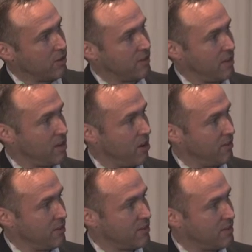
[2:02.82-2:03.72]
can see here,
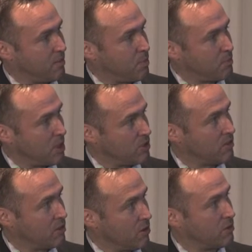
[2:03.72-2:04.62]
these
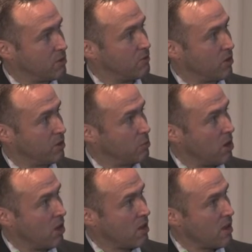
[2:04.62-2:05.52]
patients don't do very
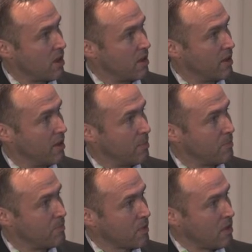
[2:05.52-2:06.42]

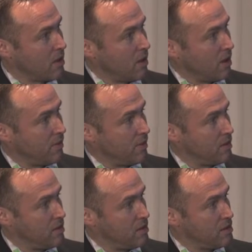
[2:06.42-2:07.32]
well.
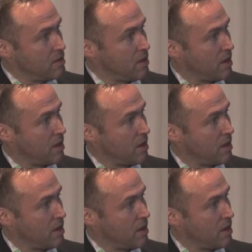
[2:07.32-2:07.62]
The